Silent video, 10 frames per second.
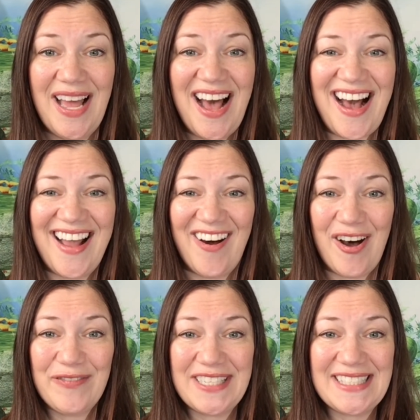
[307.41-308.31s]
I
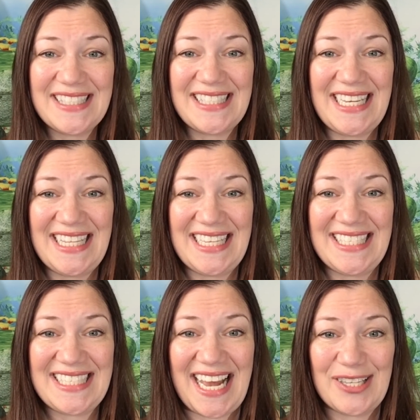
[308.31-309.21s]
often see these
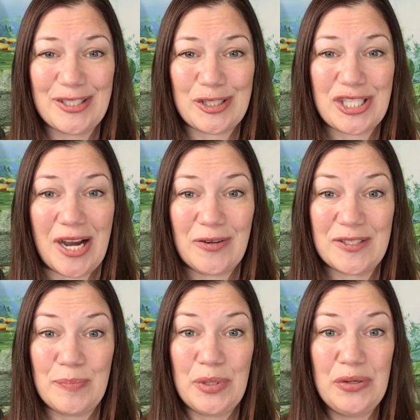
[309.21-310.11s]
causal chakras
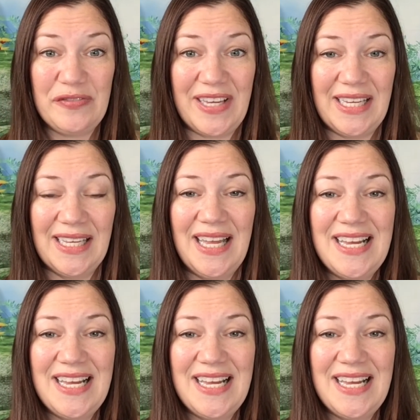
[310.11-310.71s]
moving.